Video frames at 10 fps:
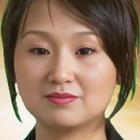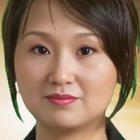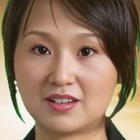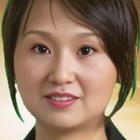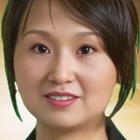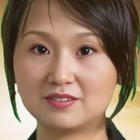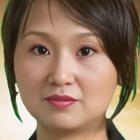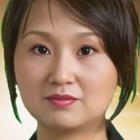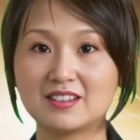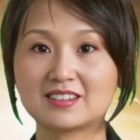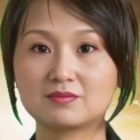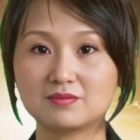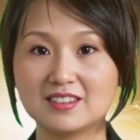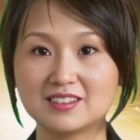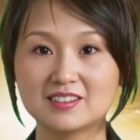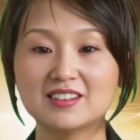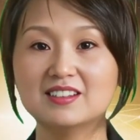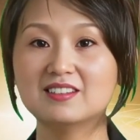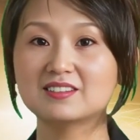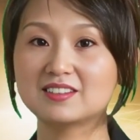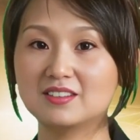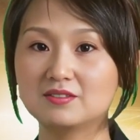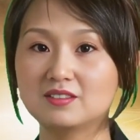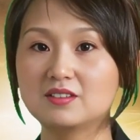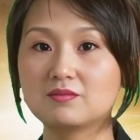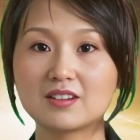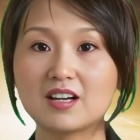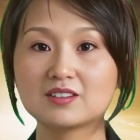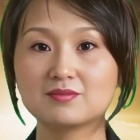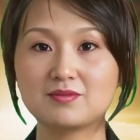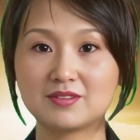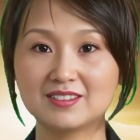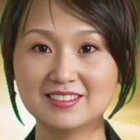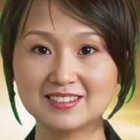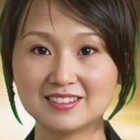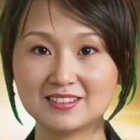which may distort the value of commodities, undermine the U.S.